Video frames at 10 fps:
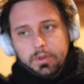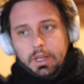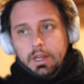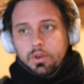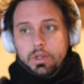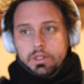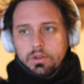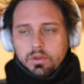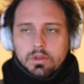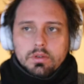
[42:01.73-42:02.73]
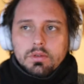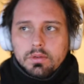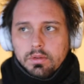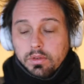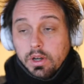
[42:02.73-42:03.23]
increasing order
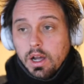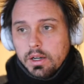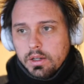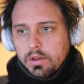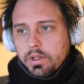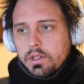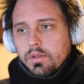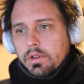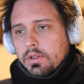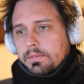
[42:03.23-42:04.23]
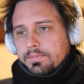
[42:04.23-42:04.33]
or non-decreasing order.